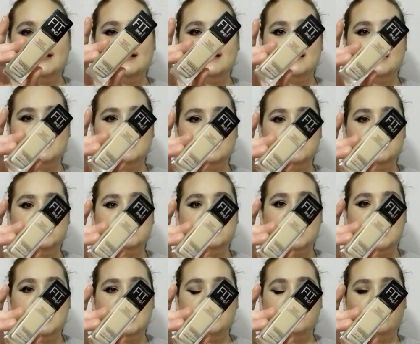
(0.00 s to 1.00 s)
is in the
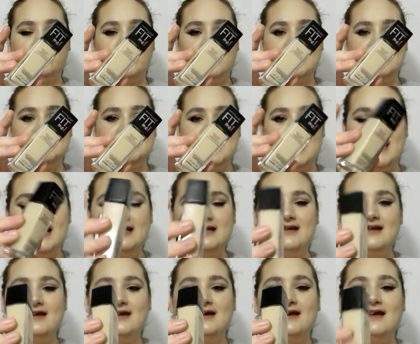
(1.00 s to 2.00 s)
shade 110.
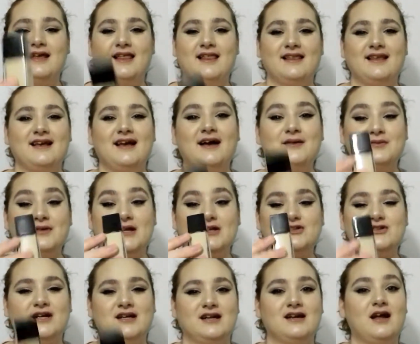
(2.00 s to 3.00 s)
I'm like
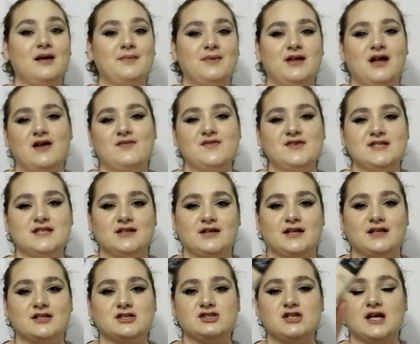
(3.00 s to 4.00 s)
trying to not be obvious and look
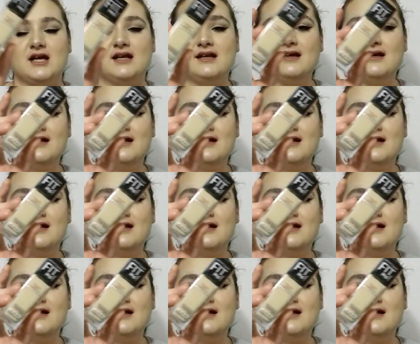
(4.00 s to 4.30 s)
at the shade.